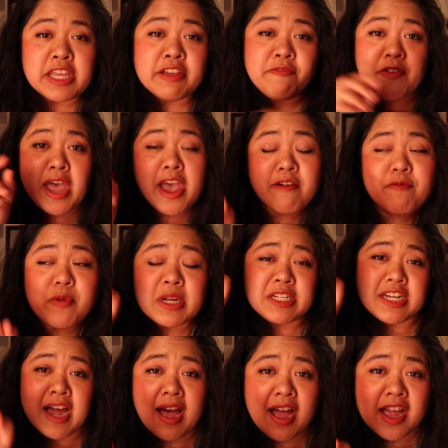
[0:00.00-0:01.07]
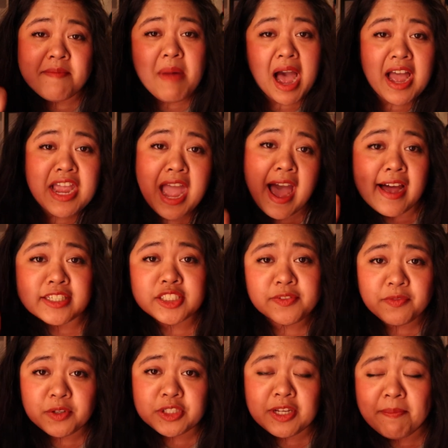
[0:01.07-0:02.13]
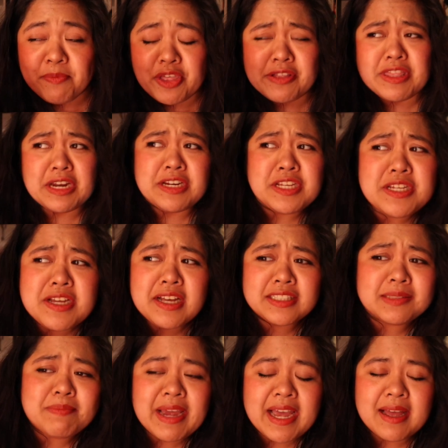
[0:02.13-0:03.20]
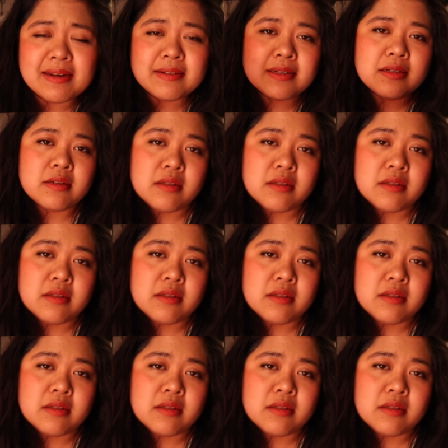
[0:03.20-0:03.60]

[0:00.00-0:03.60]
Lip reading: if every time I ask for something then he gets mad.